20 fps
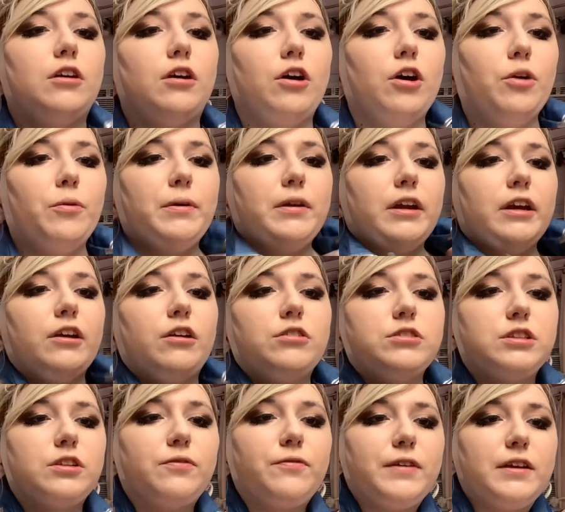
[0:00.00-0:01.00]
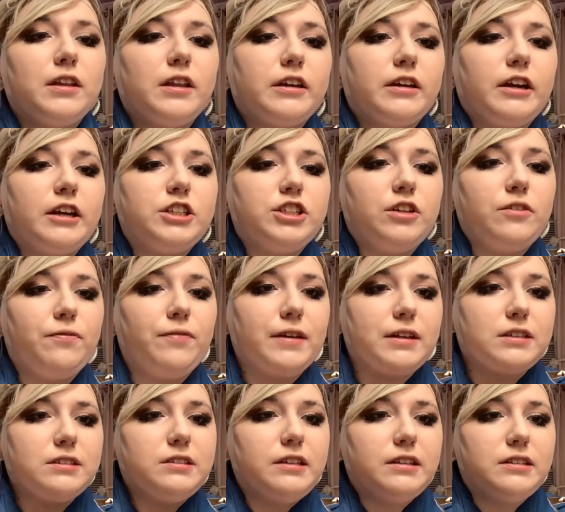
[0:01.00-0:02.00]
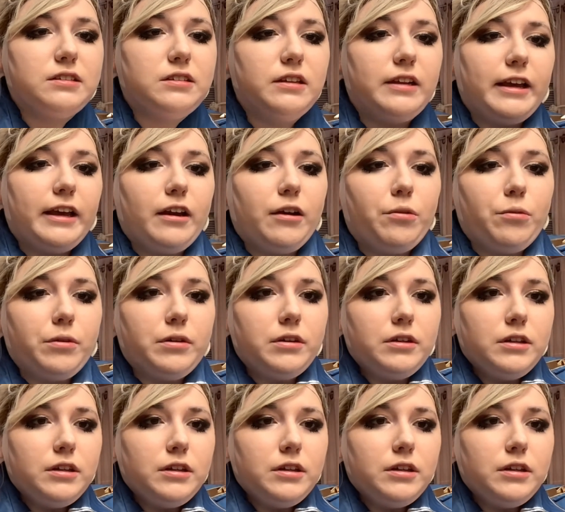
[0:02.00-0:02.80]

Oh, and I also feel like I should fix this now